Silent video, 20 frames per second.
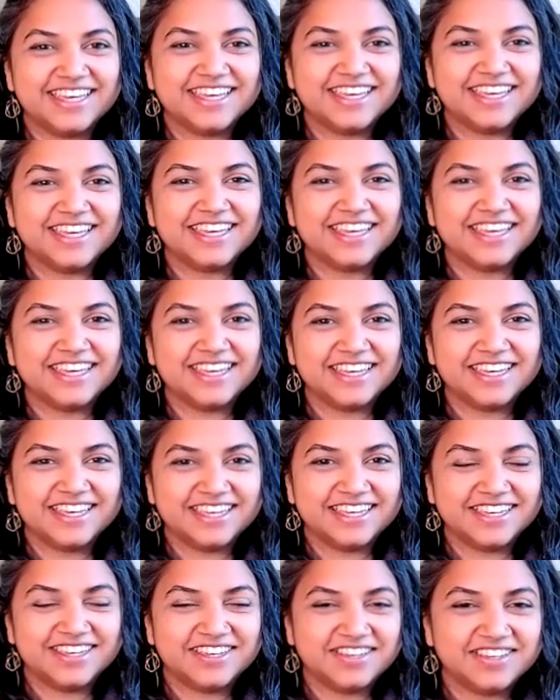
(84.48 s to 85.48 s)

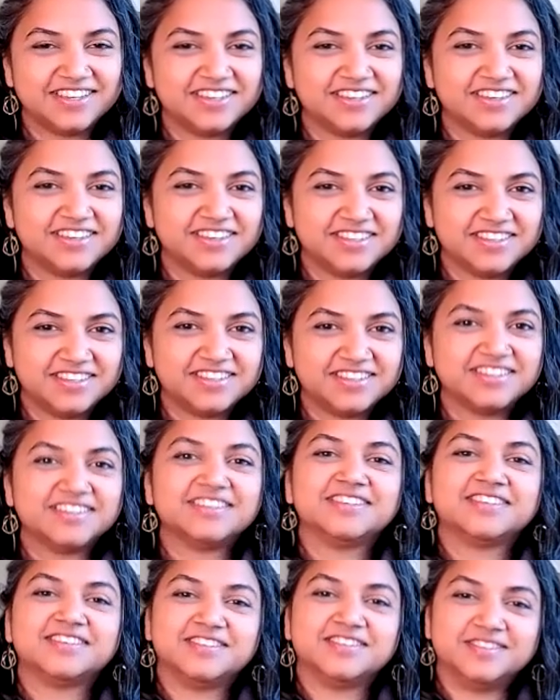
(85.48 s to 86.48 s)

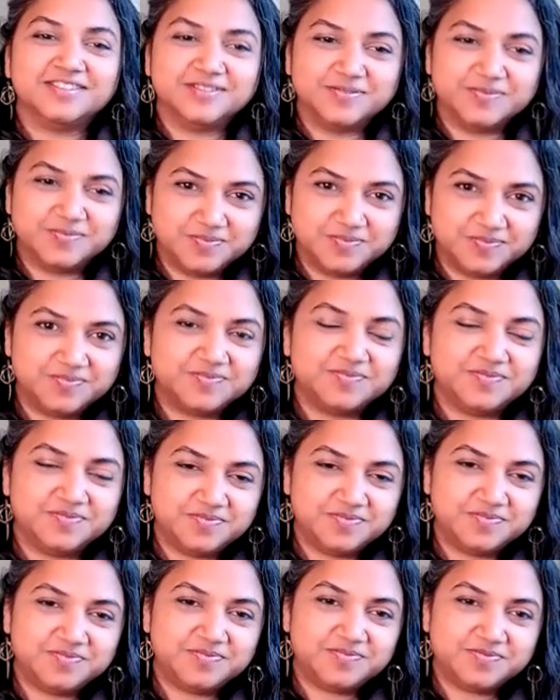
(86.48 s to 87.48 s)

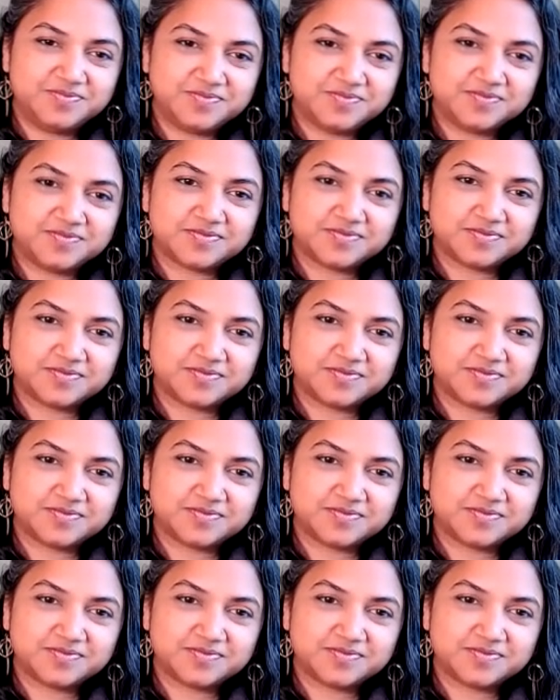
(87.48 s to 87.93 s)
The person shown says nothing.